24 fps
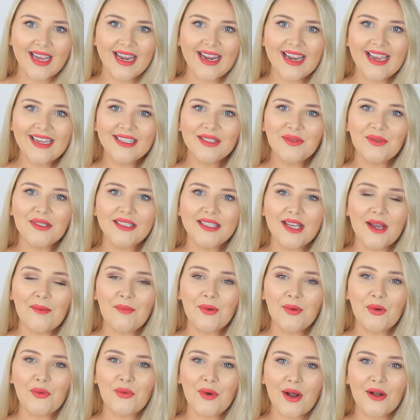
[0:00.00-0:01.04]
Hey guys, what's
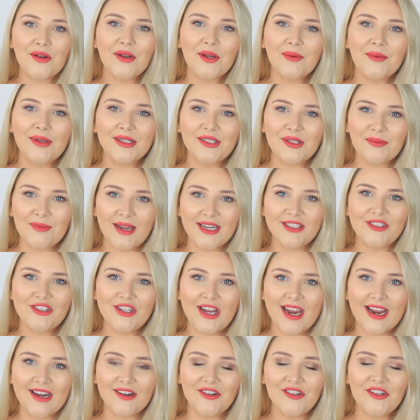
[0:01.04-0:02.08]
up? Welcome to my
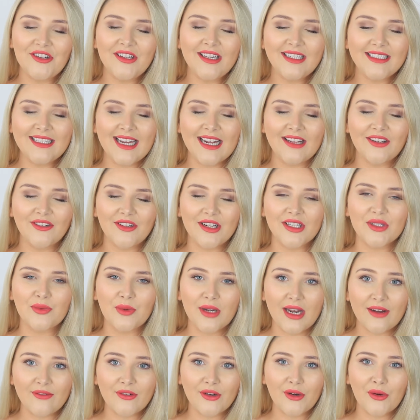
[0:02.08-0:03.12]
channel, Taylor Does
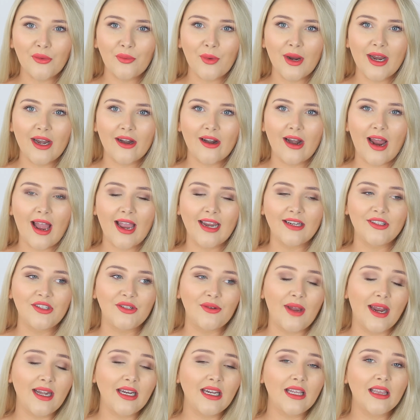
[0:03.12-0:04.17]
Whatever, where I
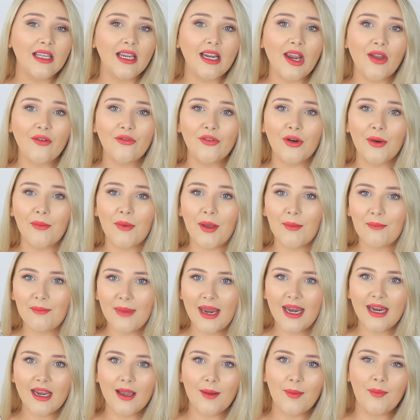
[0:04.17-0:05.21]
do anything from
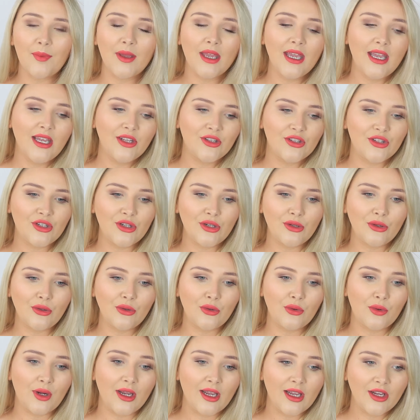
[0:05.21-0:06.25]
makeup
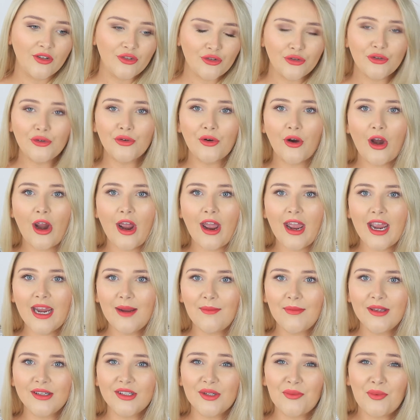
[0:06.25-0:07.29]
to true
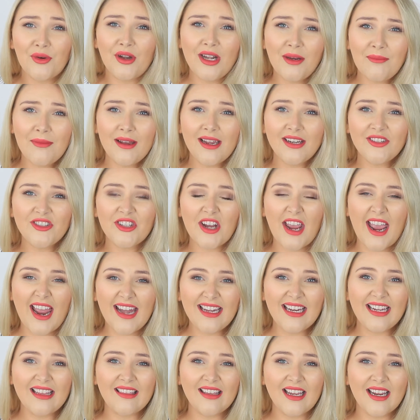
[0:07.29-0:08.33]
crime to pretty much
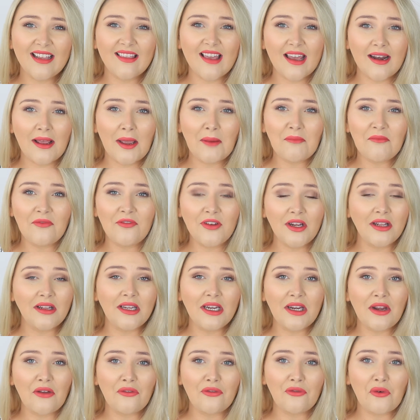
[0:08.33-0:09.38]
anything that I'm
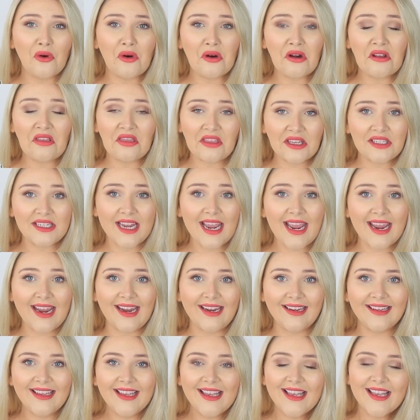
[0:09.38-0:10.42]
feeling for the
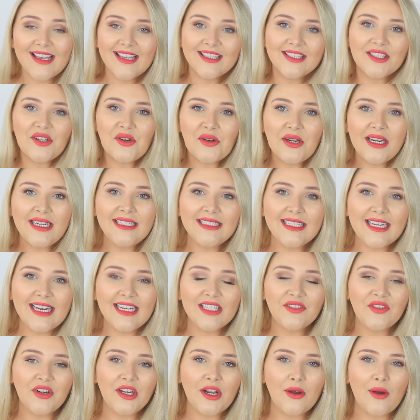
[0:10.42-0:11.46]
day. So in
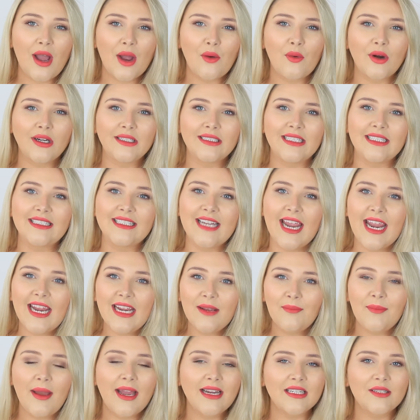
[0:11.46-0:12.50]
today's video, I wanted to take
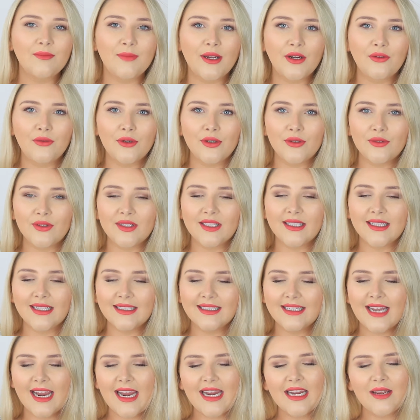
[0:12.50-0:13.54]
it back to my roots,
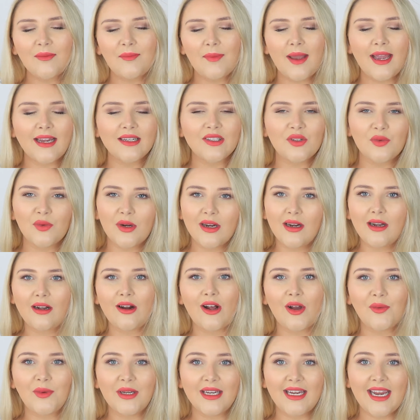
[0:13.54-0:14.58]
take it back to where it
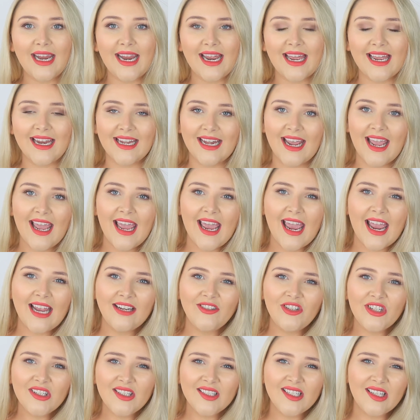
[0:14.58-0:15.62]
all began,
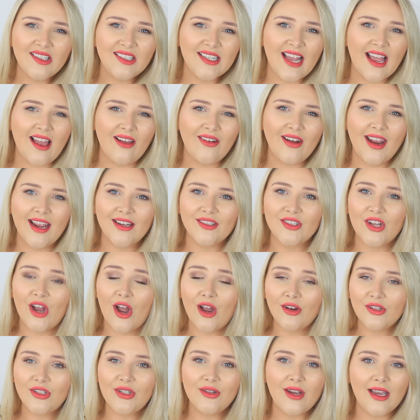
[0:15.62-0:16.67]
and just sit down and
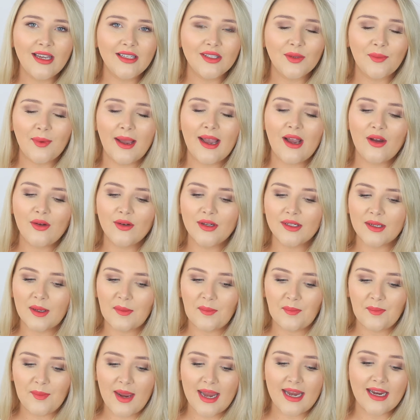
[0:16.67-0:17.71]
talk to you guys about
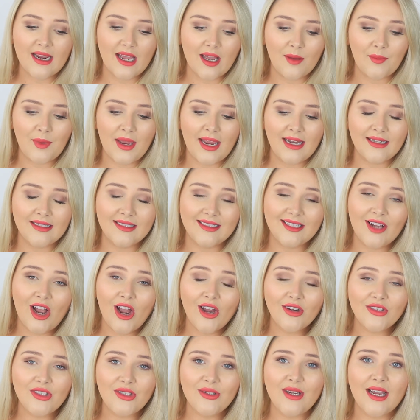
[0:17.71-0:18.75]
makeup and
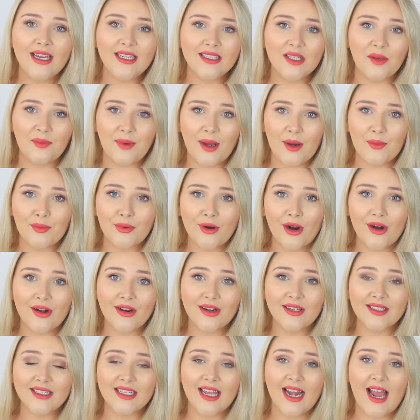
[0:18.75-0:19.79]
talk to you guys about
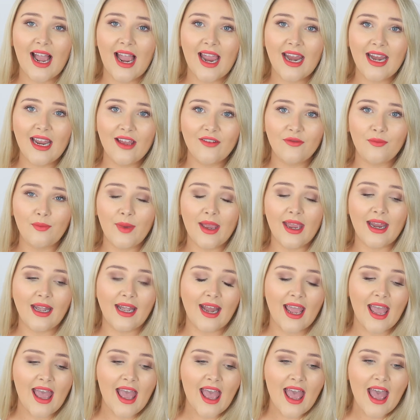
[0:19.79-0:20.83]
products that I have
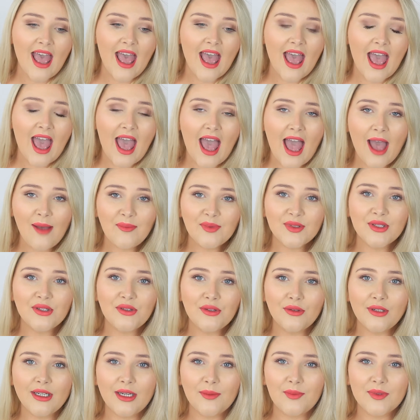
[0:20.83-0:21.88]
been
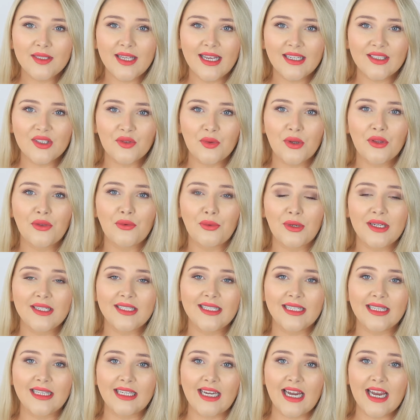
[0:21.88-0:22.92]
absolutely obsessed with
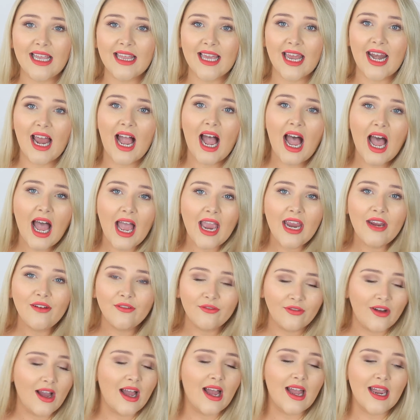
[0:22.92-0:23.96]
recently that I
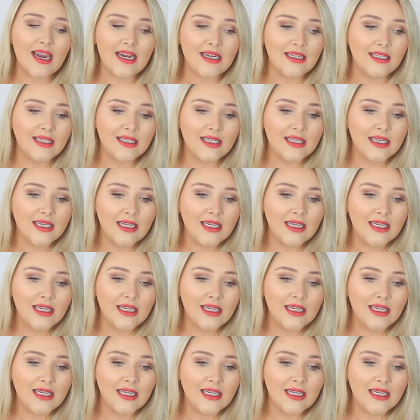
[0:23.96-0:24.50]
find